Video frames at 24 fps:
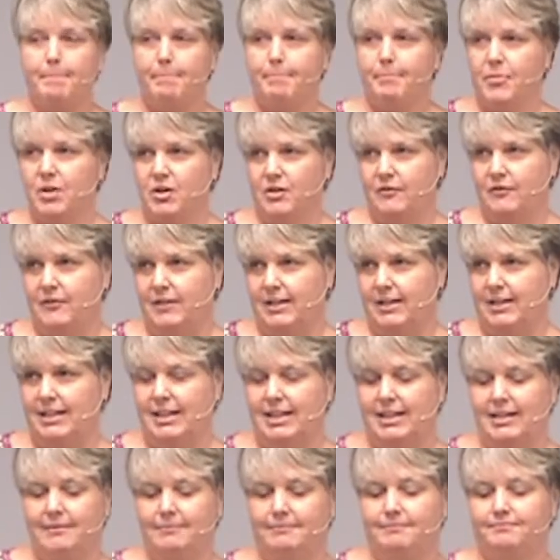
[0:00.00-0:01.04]
perfectly.
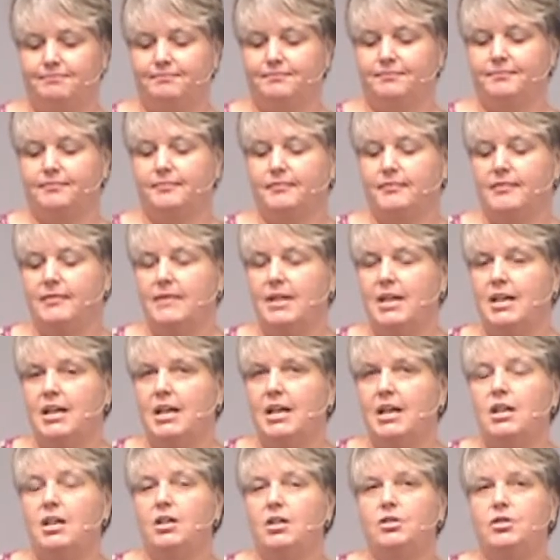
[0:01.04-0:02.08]

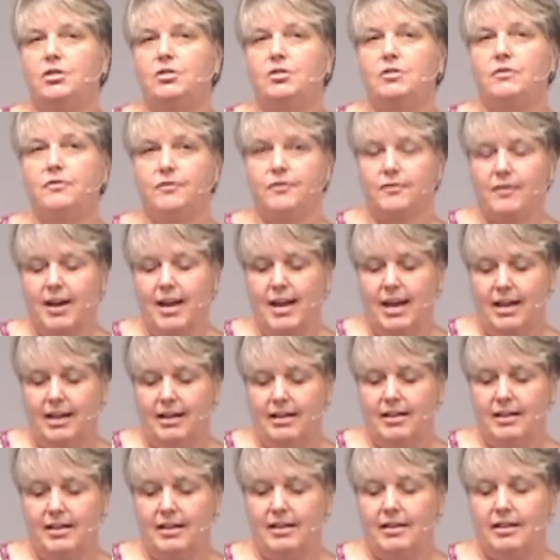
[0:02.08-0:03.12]

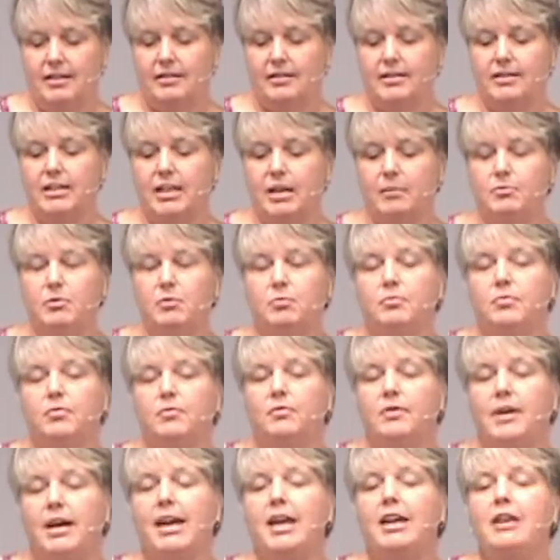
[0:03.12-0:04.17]
Dufresne stepped
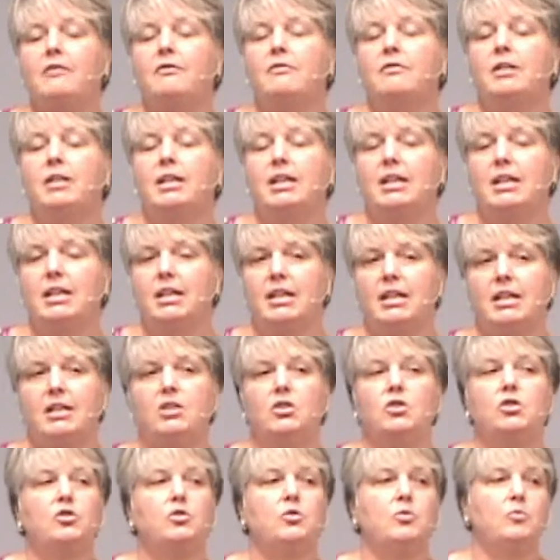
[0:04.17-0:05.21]
bravely
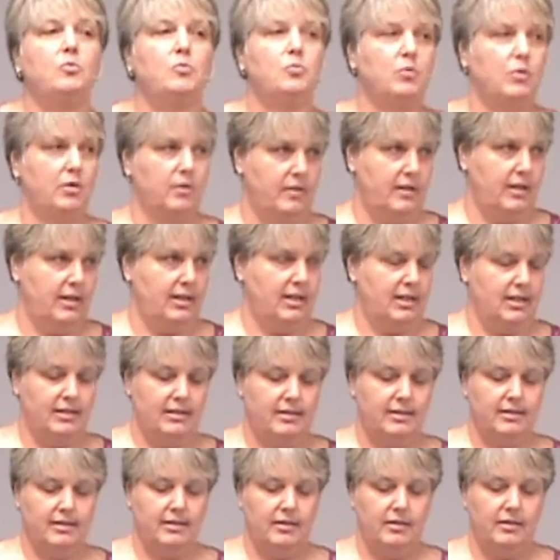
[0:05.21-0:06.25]
into
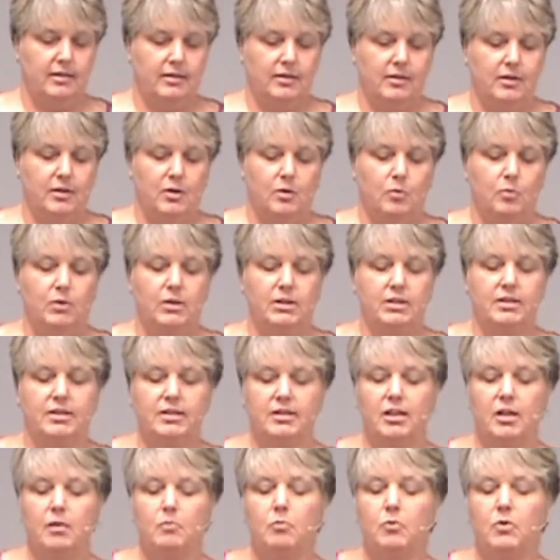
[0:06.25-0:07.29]
worthiness when
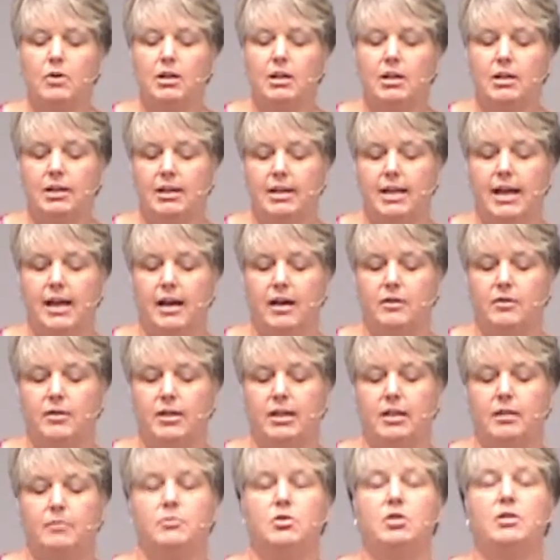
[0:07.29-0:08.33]
someone allowed
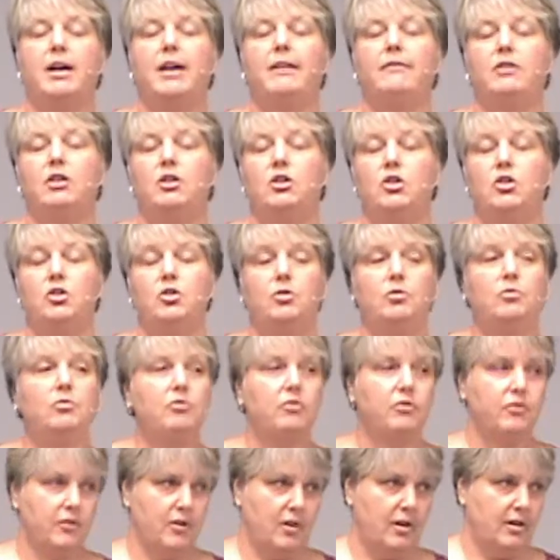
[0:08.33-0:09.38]
him to have a new
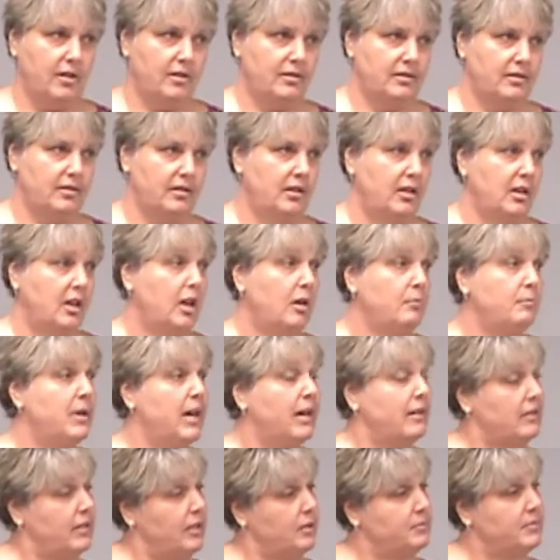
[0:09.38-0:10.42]
thought
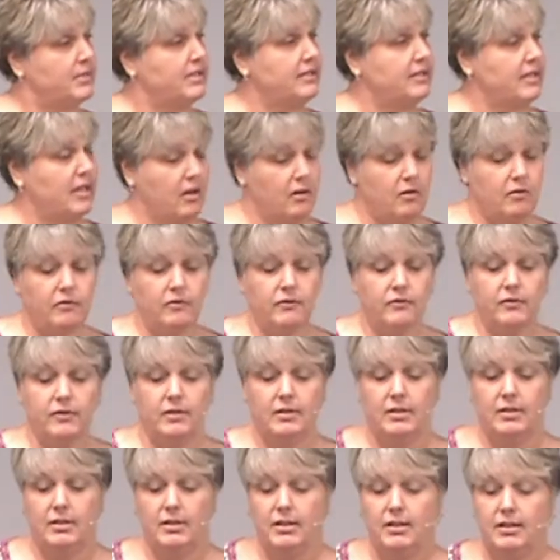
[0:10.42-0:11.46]
about himself
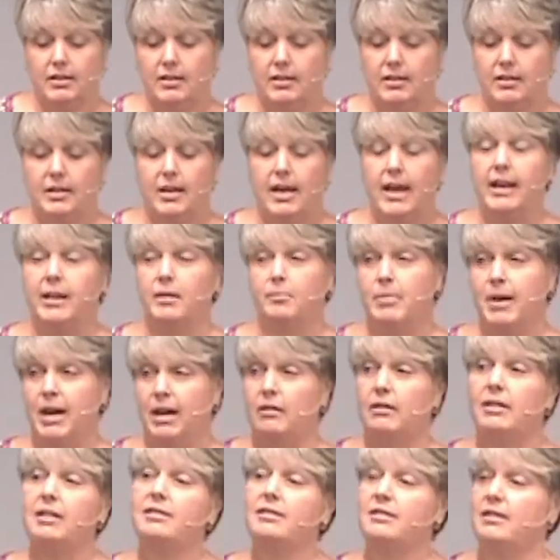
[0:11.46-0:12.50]
and
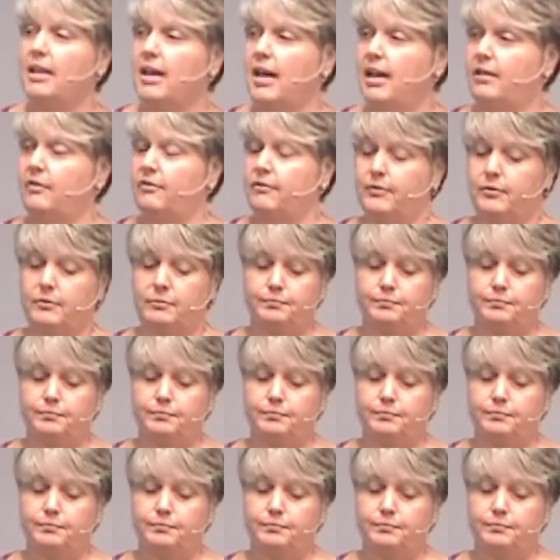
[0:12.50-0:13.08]
about his life.